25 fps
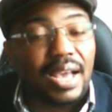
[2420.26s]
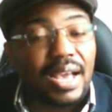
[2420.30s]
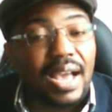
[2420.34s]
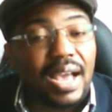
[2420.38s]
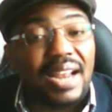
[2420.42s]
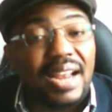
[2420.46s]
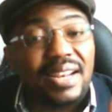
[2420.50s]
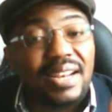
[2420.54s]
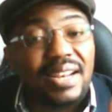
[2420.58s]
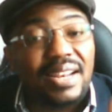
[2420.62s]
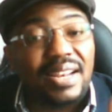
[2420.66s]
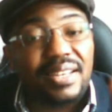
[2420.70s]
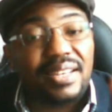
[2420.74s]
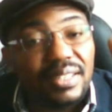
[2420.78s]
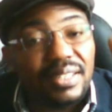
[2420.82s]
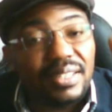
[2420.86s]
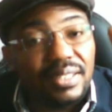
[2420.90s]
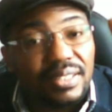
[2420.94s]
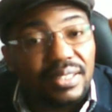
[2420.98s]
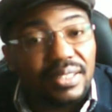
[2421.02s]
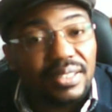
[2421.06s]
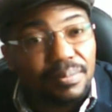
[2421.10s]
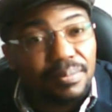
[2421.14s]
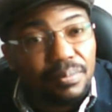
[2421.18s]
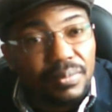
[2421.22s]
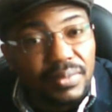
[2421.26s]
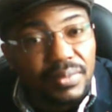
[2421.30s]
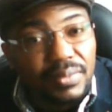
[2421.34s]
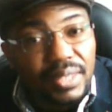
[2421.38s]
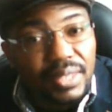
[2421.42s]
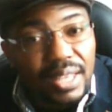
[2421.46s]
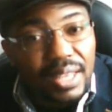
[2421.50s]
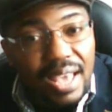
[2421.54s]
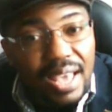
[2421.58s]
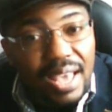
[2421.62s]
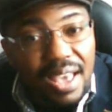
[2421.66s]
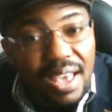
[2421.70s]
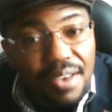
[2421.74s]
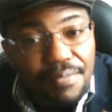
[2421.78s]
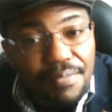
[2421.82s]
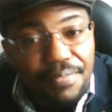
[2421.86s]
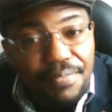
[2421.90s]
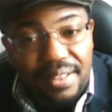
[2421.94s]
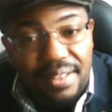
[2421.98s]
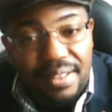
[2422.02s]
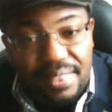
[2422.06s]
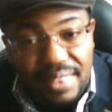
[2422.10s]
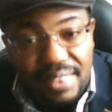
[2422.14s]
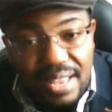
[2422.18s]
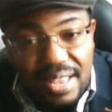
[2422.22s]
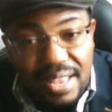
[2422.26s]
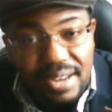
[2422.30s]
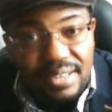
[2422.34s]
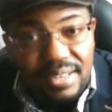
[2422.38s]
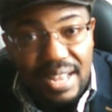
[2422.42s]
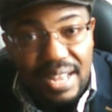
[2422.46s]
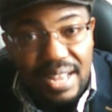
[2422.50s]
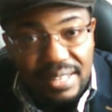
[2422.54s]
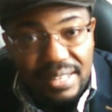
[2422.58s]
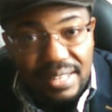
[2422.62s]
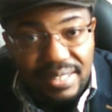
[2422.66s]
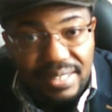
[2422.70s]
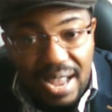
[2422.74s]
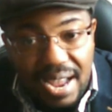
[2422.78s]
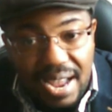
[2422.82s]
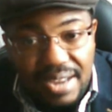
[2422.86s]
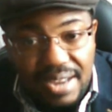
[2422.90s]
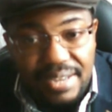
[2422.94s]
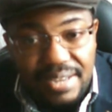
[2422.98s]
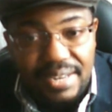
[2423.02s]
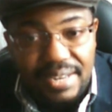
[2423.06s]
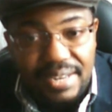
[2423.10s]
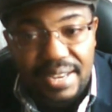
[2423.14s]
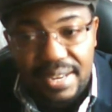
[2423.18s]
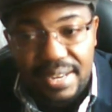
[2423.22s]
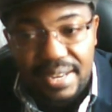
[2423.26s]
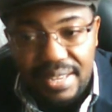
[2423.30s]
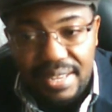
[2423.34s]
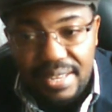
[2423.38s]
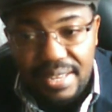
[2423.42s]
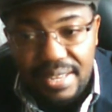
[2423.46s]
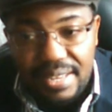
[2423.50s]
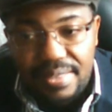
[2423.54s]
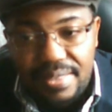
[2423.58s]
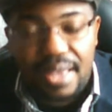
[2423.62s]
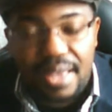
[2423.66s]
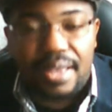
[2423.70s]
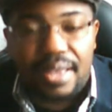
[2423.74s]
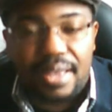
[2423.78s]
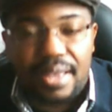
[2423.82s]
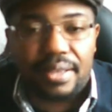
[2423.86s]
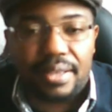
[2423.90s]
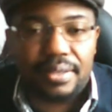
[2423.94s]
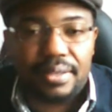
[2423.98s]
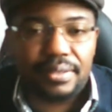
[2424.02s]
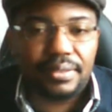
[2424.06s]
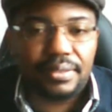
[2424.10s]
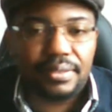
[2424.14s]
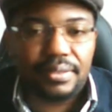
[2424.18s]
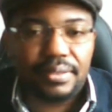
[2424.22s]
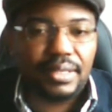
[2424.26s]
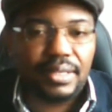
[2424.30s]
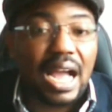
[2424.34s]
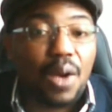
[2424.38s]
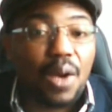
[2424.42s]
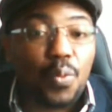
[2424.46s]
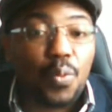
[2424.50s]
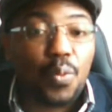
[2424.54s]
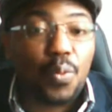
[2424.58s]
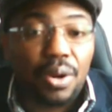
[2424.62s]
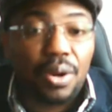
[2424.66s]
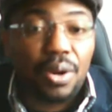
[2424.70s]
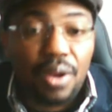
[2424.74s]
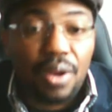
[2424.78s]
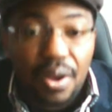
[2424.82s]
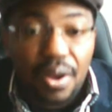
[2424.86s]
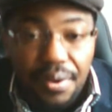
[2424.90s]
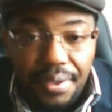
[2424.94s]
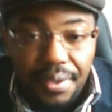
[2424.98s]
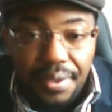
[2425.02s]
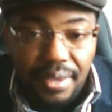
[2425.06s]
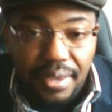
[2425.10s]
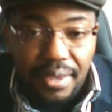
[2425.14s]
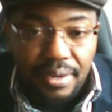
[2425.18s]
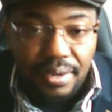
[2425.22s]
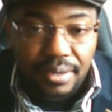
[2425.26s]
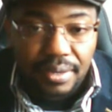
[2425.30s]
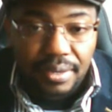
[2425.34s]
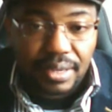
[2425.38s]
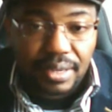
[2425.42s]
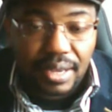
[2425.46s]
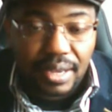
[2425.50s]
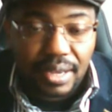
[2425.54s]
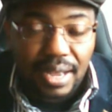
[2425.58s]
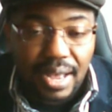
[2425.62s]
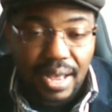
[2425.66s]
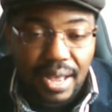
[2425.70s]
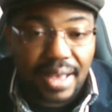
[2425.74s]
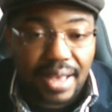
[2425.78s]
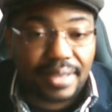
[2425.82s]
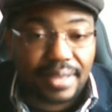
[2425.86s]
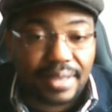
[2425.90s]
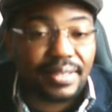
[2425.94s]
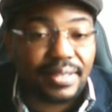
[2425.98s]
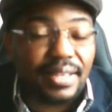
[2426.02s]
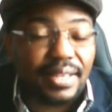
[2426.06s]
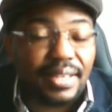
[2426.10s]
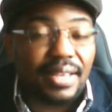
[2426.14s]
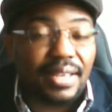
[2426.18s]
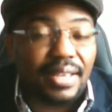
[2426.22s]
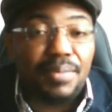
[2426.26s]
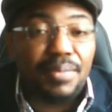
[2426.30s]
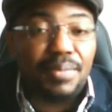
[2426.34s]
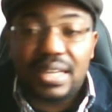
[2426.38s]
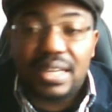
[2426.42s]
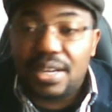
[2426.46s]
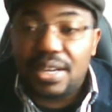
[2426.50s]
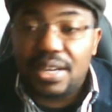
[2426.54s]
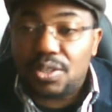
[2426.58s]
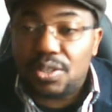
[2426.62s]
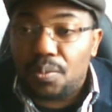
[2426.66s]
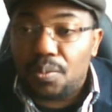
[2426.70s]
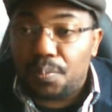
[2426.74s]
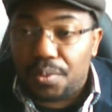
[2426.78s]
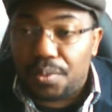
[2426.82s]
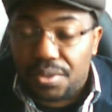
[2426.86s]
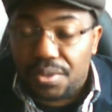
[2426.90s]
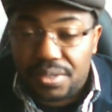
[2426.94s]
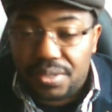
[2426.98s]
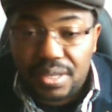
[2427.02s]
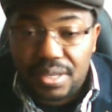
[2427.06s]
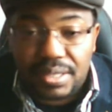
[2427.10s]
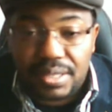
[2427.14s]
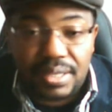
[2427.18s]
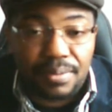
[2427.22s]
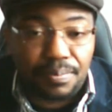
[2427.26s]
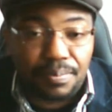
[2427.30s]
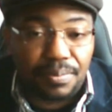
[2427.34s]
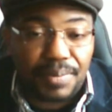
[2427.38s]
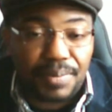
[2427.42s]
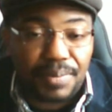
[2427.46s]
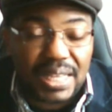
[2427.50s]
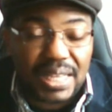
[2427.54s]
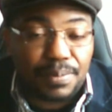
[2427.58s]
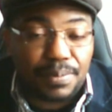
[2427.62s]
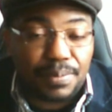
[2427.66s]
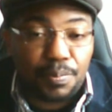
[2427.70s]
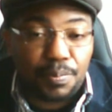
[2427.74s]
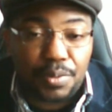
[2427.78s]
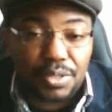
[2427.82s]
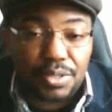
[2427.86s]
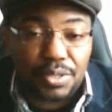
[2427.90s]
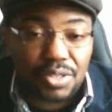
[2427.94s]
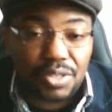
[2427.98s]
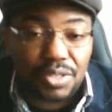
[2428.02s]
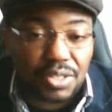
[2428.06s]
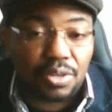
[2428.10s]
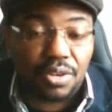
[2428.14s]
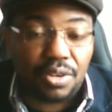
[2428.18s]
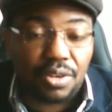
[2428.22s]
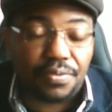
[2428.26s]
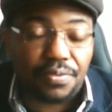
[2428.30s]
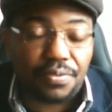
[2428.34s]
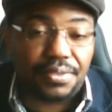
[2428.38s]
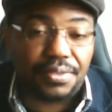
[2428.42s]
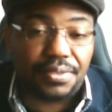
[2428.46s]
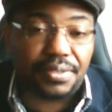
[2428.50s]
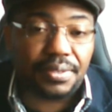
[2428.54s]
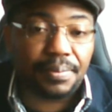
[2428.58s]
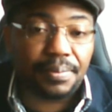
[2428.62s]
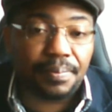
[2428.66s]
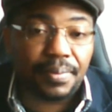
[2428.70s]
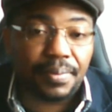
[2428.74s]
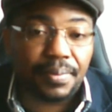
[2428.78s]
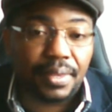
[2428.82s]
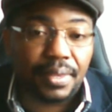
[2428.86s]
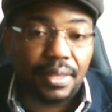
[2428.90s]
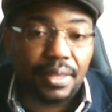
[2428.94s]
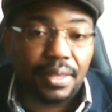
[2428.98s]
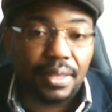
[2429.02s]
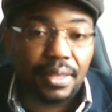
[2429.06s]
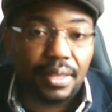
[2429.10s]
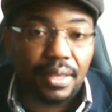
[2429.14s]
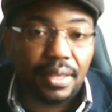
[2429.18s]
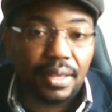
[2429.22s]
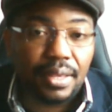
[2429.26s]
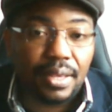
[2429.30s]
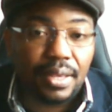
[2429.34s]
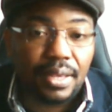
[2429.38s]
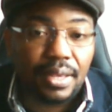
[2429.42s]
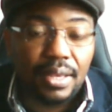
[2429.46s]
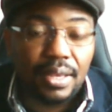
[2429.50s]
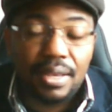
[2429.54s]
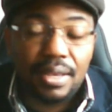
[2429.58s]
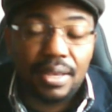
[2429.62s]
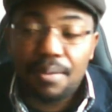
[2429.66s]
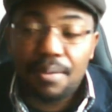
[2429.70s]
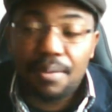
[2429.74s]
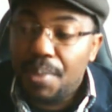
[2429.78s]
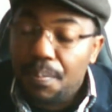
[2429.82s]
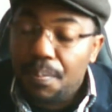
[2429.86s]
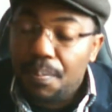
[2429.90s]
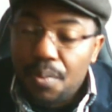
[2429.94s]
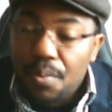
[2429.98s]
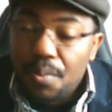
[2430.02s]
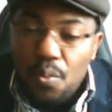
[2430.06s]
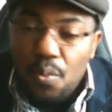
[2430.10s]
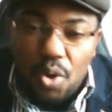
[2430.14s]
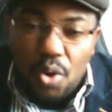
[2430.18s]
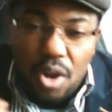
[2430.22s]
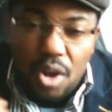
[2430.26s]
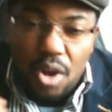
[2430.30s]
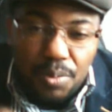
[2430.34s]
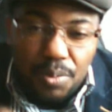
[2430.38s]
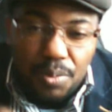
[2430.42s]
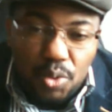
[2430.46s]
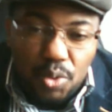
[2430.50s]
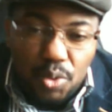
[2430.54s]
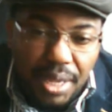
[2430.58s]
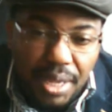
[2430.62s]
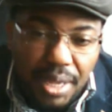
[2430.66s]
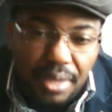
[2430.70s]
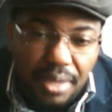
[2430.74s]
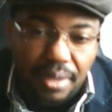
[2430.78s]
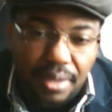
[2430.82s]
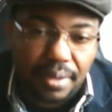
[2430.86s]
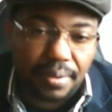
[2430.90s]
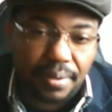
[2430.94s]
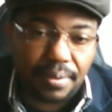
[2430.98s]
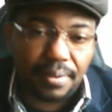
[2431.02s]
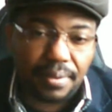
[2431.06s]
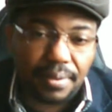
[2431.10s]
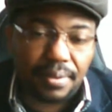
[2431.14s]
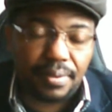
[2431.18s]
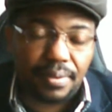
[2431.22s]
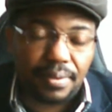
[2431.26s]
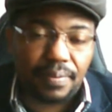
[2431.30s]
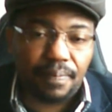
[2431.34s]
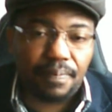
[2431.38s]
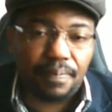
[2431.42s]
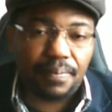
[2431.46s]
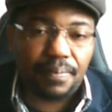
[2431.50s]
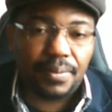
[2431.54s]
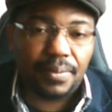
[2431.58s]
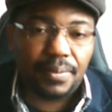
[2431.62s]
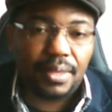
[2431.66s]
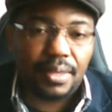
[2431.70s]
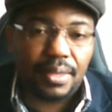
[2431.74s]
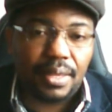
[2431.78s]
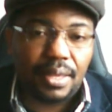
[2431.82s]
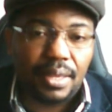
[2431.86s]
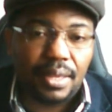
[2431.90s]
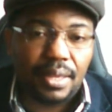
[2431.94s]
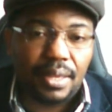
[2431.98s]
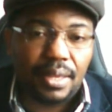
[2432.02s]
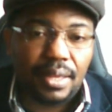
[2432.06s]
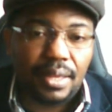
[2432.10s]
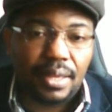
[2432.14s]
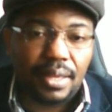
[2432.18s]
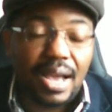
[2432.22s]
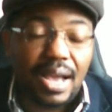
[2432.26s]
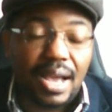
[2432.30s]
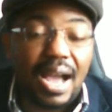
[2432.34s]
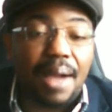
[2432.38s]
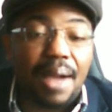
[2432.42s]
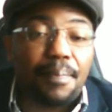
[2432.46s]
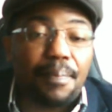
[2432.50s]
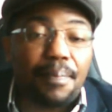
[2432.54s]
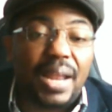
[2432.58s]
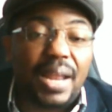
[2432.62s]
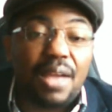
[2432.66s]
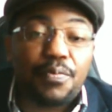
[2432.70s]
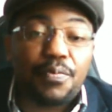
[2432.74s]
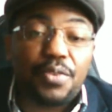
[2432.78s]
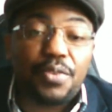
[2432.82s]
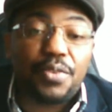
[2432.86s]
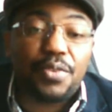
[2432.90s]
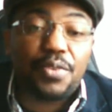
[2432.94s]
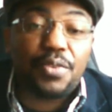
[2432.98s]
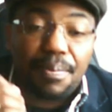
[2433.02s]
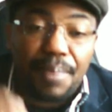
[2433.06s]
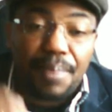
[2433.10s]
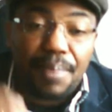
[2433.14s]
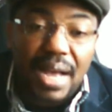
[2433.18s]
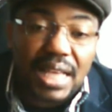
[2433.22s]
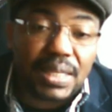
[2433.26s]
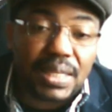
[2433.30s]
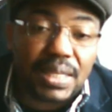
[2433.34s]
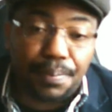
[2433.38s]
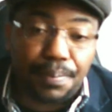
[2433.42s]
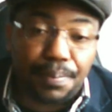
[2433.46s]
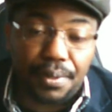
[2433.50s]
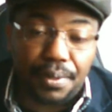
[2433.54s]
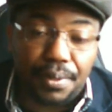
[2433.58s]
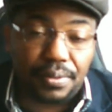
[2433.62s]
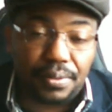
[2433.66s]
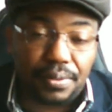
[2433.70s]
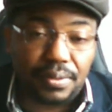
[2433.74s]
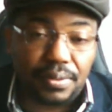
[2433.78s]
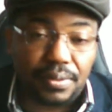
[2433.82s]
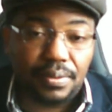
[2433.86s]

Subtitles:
and everything that I need is there. I will log in as the passport processing officer. People will come to me, apply for their passport,